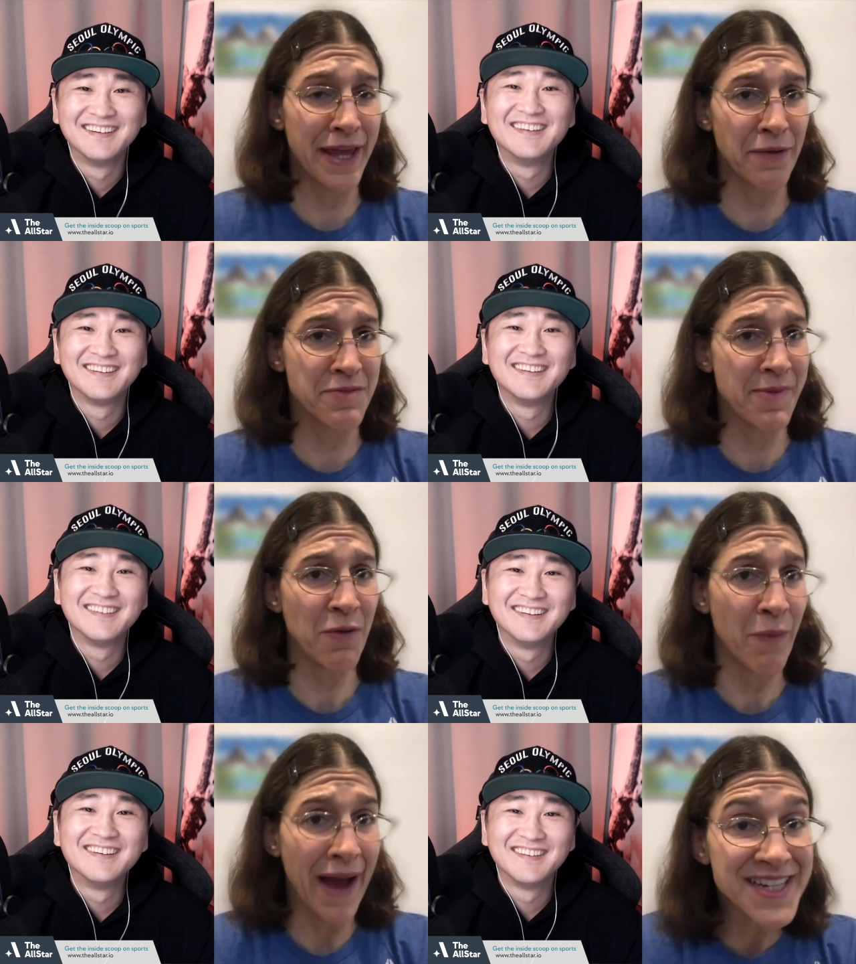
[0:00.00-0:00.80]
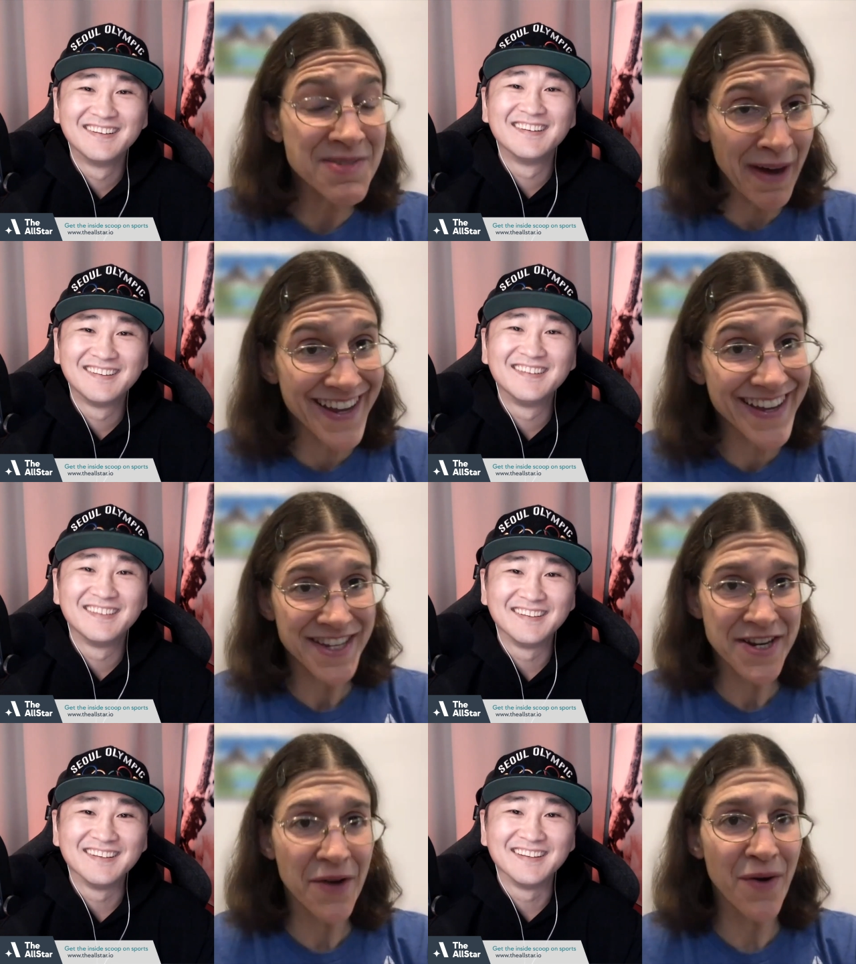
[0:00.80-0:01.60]
Speaker 1: with being whacked by it.
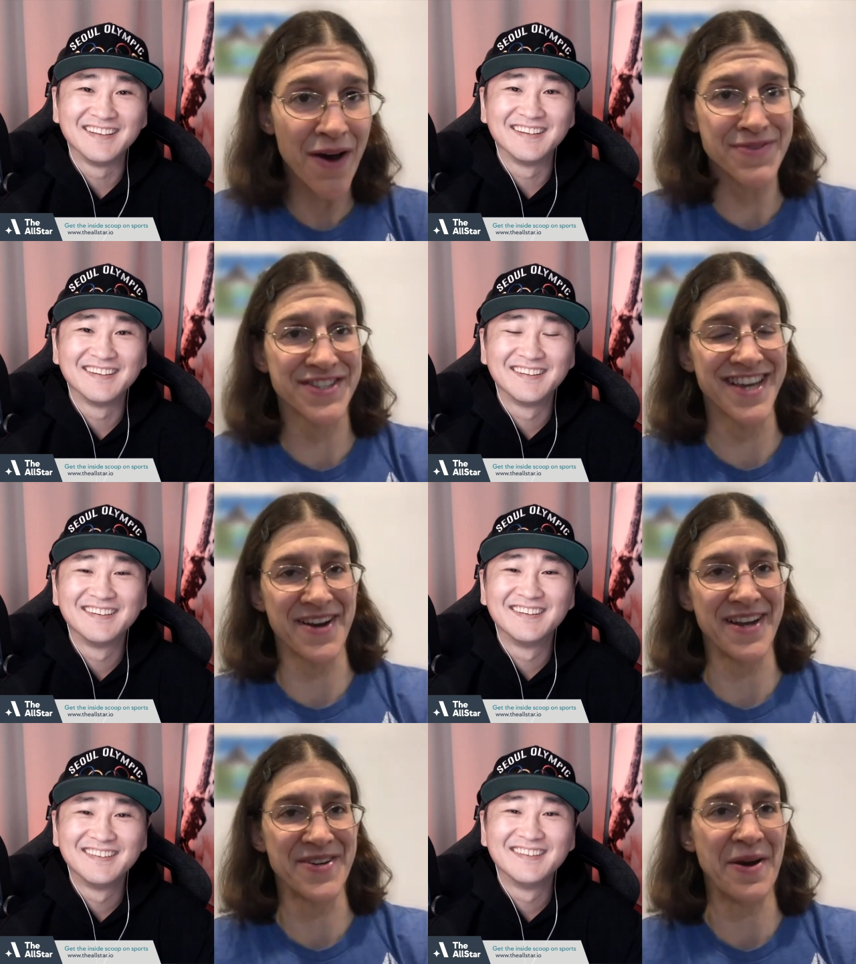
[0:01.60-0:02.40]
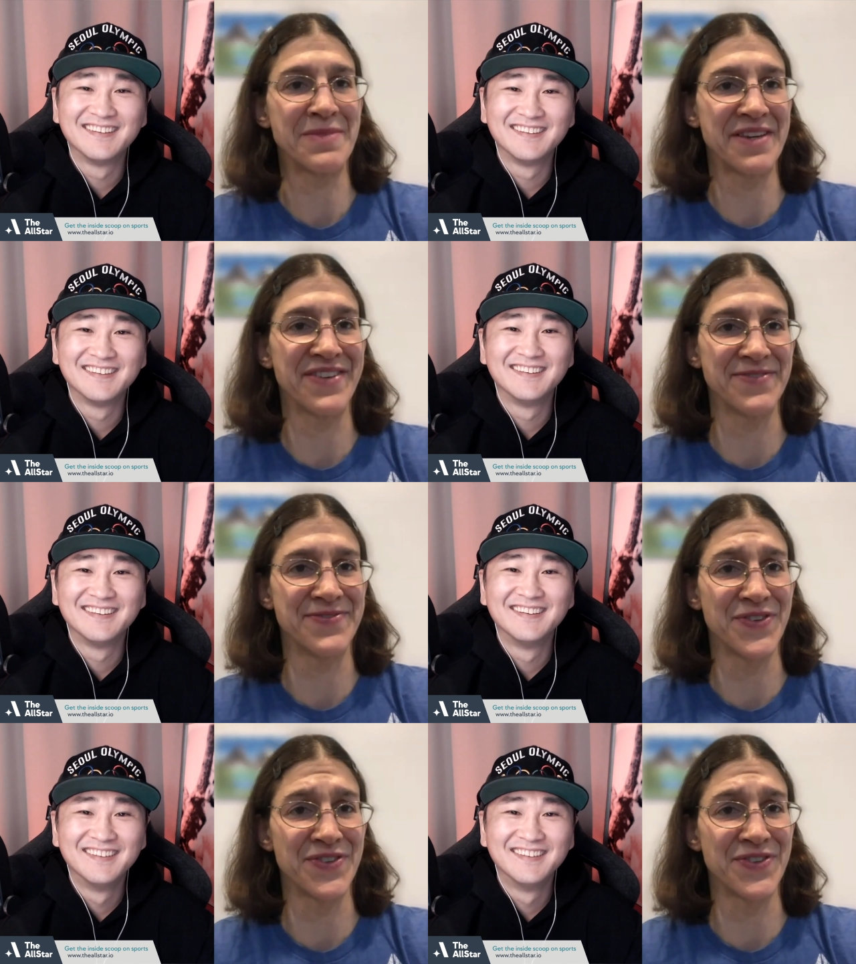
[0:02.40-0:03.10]
You know, yeah. obviously, you know, I'm leaving a full